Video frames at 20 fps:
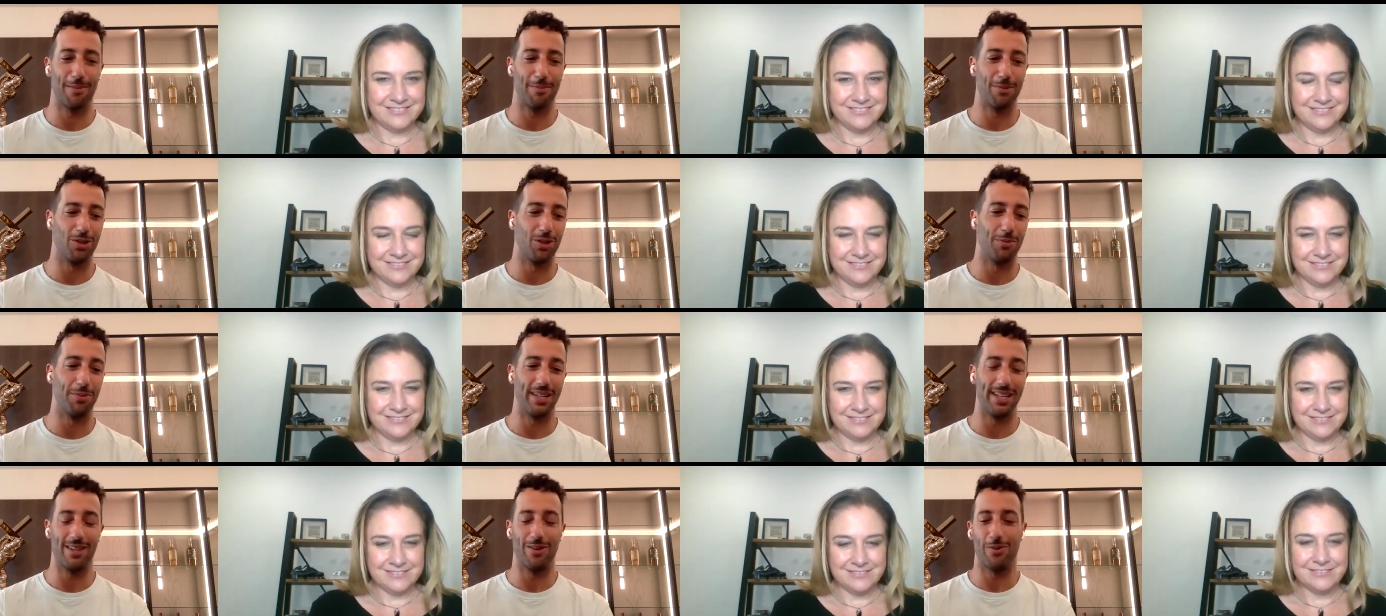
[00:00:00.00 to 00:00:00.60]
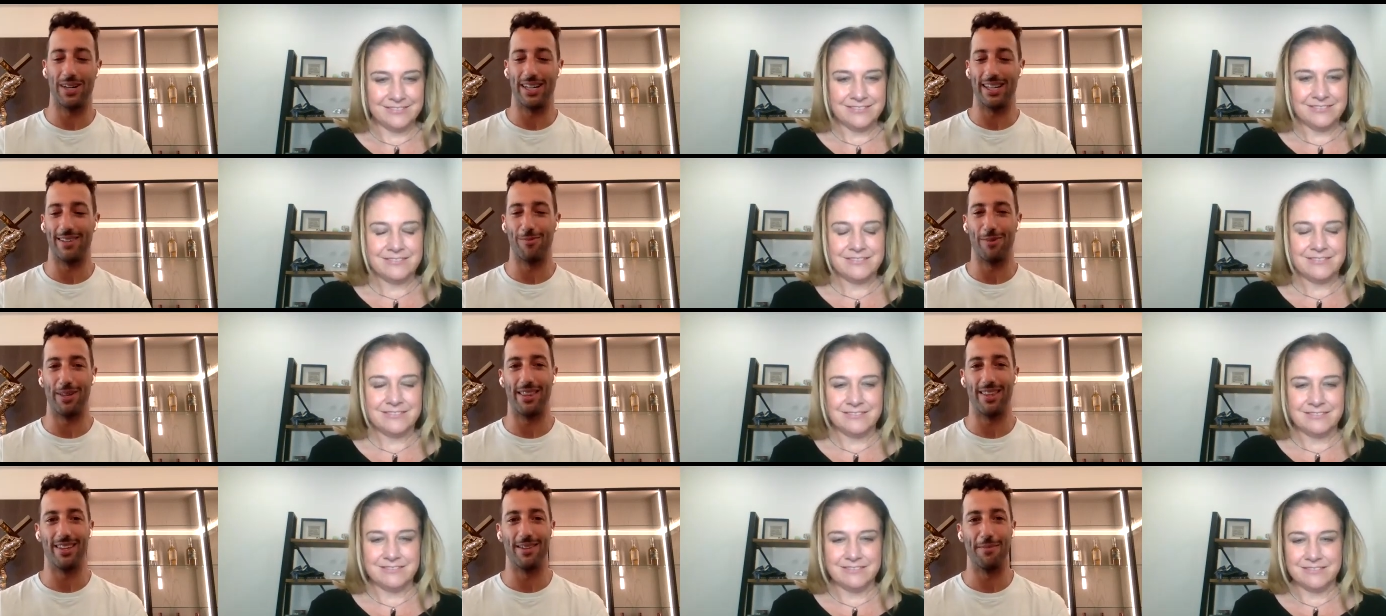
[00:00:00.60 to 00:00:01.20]
Speaker 1: I'm normally the
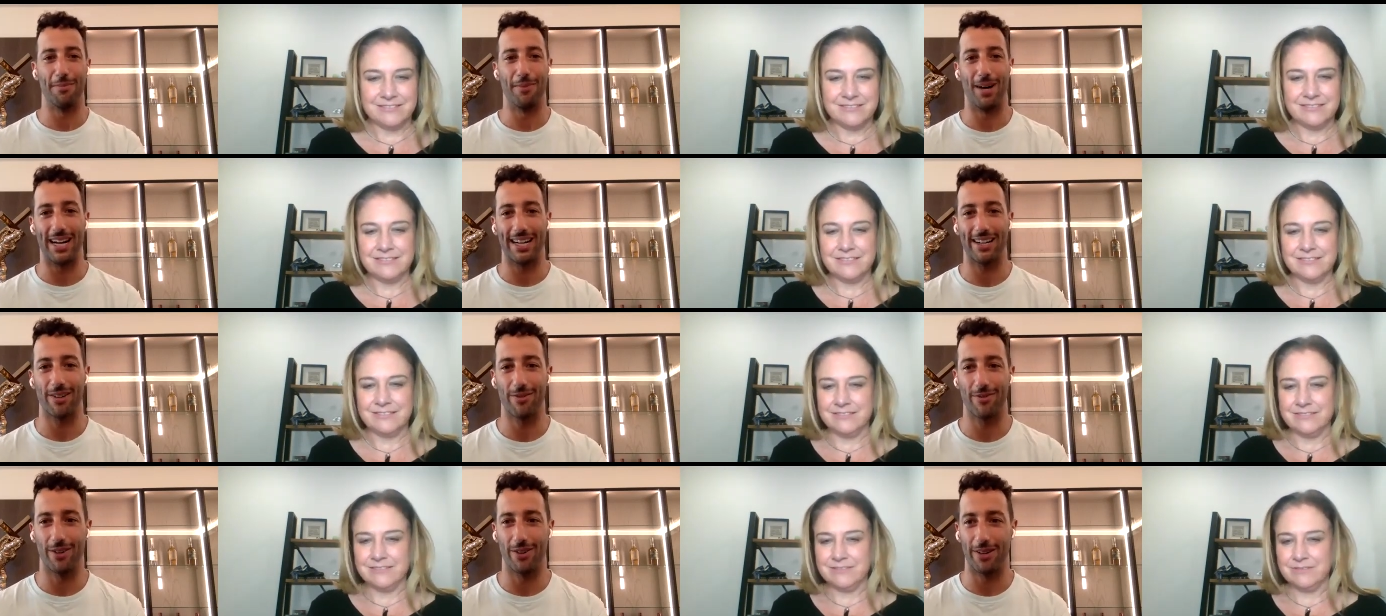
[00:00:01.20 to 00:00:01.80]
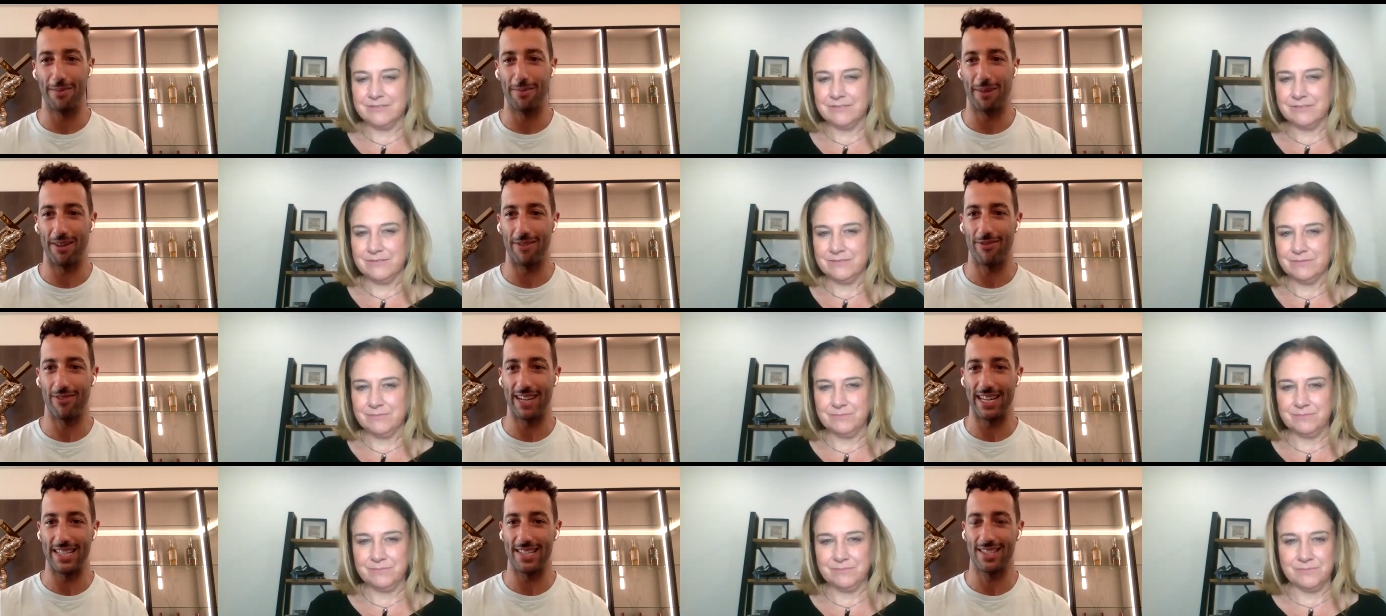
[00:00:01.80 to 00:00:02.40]
one with the microphone in my
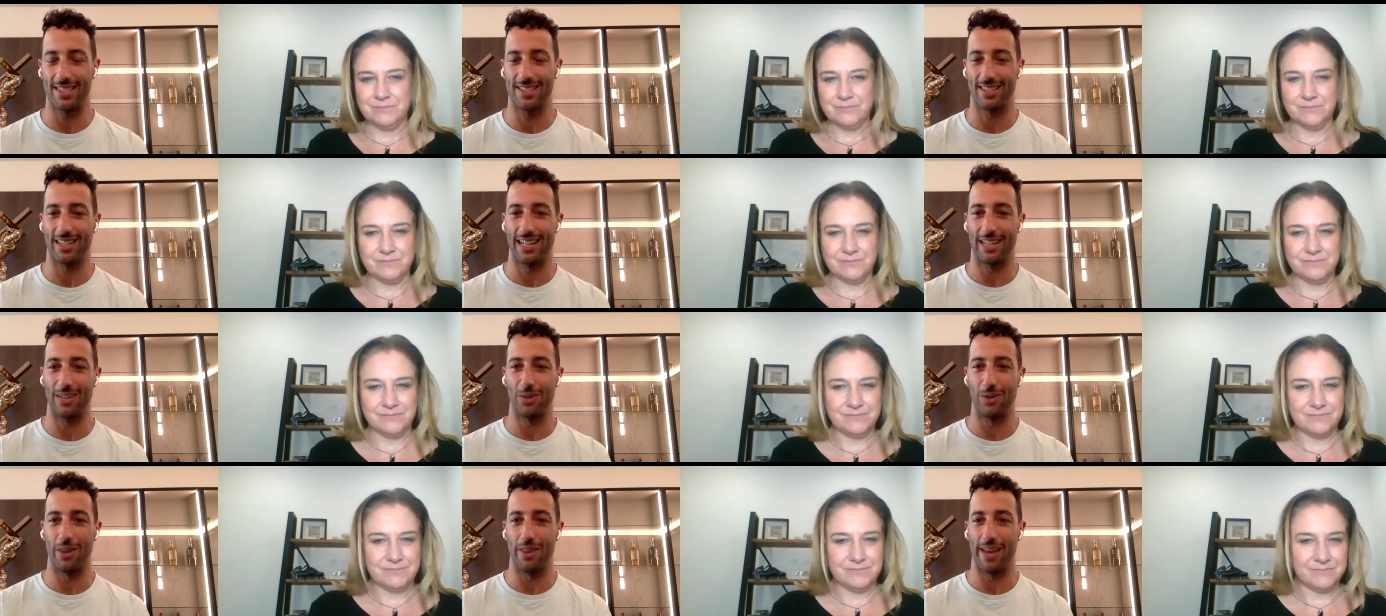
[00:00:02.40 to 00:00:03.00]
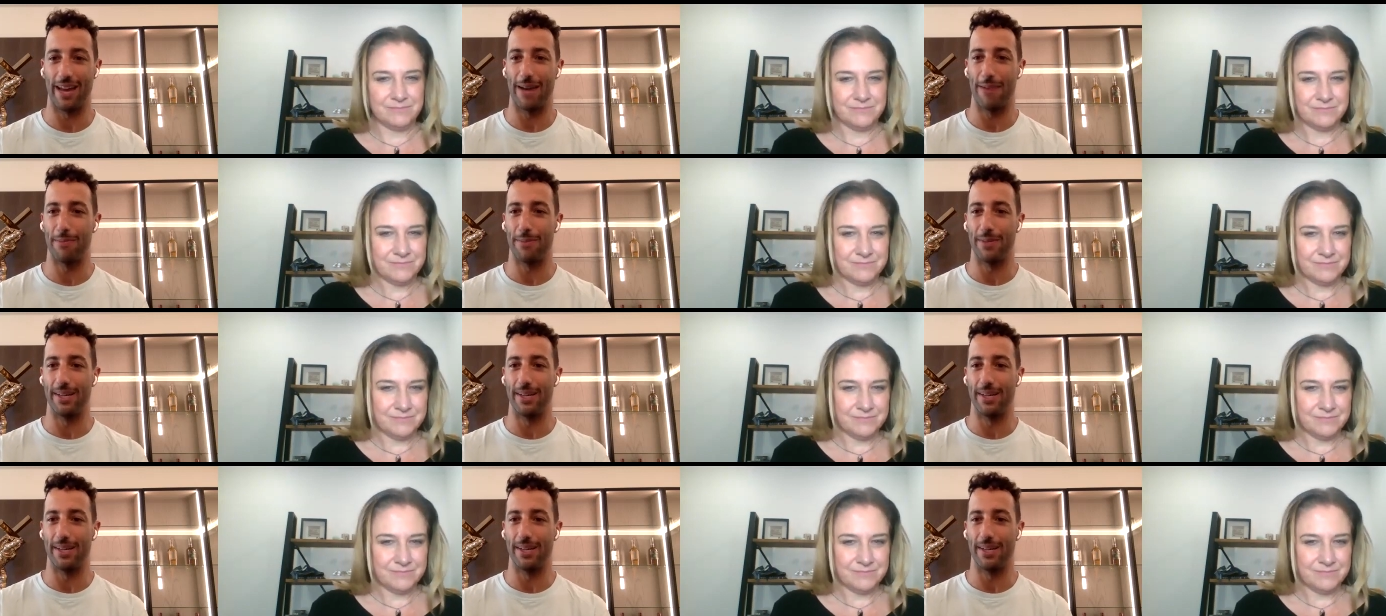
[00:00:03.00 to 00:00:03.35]
face and, and all of that.